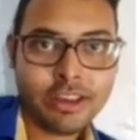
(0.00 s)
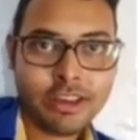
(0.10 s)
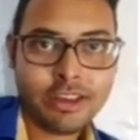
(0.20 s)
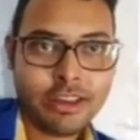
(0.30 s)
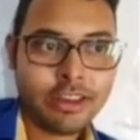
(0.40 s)

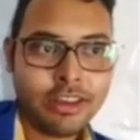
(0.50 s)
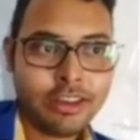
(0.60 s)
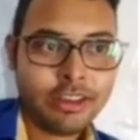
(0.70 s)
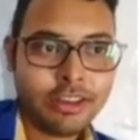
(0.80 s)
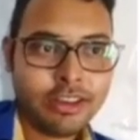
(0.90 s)
Okay,
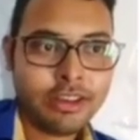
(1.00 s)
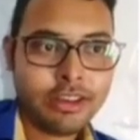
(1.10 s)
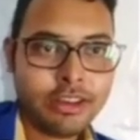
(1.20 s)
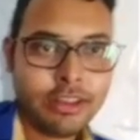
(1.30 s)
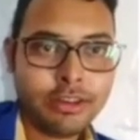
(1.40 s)

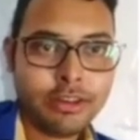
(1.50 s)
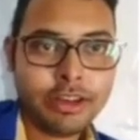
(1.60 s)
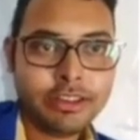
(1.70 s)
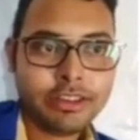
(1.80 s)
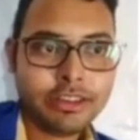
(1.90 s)

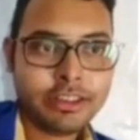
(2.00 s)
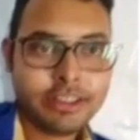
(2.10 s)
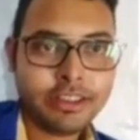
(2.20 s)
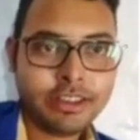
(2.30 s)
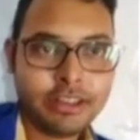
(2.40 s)
look at this.